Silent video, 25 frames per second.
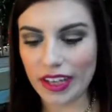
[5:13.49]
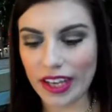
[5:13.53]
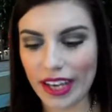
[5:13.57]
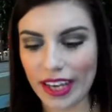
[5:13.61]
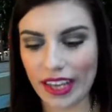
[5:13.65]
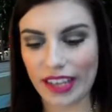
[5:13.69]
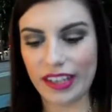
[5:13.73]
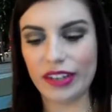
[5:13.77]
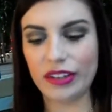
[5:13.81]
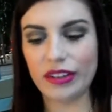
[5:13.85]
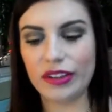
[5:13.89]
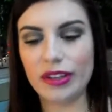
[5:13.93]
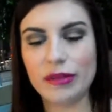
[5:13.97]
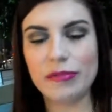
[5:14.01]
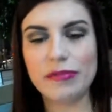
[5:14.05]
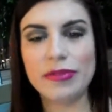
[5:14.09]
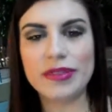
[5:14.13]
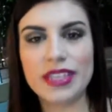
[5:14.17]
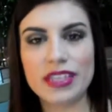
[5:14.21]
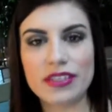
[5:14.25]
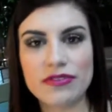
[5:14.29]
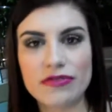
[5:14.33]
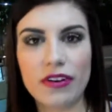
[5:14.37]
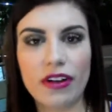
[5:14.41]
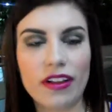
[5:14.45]
And Olympus
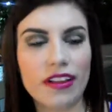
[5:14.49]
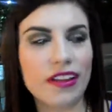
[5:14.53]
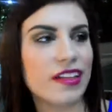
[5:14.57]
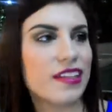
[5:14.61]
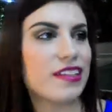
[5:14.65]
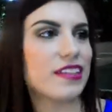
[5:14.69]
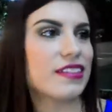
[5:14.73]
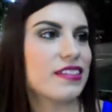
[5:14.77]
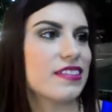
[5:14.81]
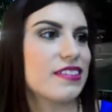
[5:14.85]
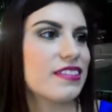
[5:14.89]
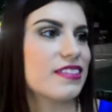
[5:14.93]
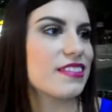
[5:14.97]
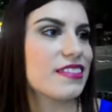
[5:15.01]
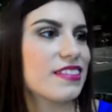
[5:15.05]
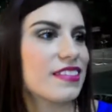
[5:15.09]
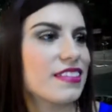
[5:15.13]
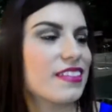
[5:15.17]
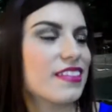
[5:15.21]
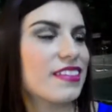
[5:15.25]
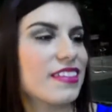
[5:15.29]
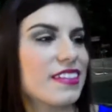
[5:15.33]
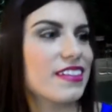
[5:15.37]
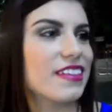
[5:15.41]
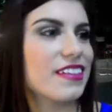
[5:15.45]
Has Fallen.
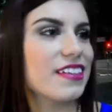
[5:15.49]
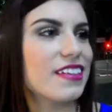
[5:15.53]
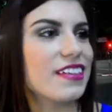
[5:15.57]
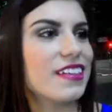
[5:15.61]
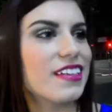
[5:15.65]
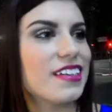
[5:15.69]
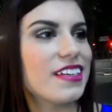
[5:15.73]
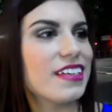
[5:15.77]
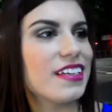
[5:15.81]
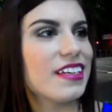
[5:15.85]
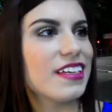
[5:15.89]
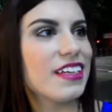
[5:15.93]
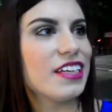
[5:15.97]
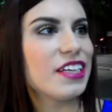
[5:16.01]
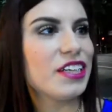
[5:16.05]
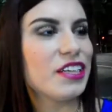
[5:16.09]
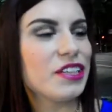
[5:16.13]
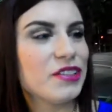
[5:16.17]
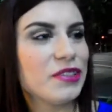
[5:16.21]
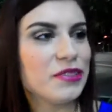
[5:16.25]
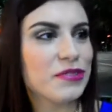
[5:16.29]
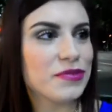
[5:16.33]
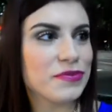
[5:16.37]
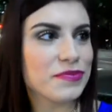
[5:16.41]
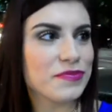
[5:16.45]

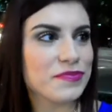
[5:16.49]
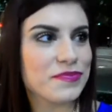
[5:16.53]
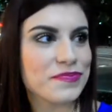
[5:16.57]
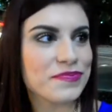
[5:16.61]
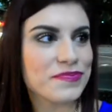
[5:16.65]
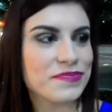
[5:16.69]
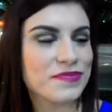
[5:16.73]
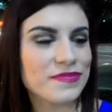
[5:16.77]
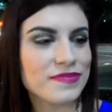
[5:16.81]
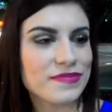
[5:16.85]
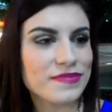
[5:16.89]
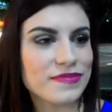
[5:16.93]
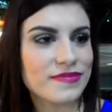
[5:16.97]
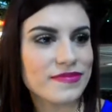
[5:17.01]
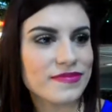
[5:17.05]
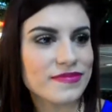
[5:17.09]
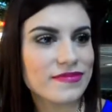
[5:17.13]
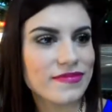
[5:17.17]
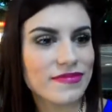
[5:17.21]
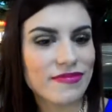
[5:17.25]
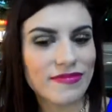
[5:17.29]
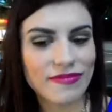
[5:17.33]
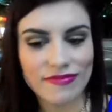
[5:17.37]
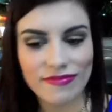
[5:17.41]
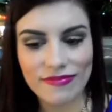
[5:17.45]
Oh,
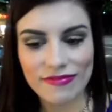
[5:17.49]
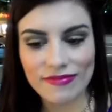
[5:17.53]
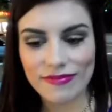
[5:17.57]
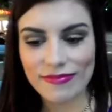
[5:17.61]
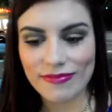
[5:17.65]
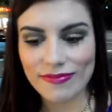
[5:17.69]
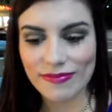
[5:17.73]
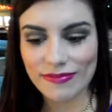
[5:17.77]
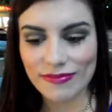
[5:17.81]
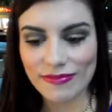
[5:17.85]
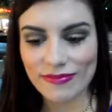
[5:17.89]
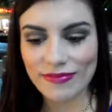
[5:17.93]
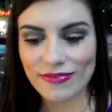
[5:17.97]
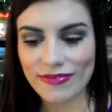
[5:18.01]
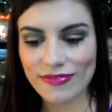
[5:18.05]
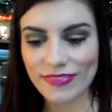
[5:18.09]
that's okay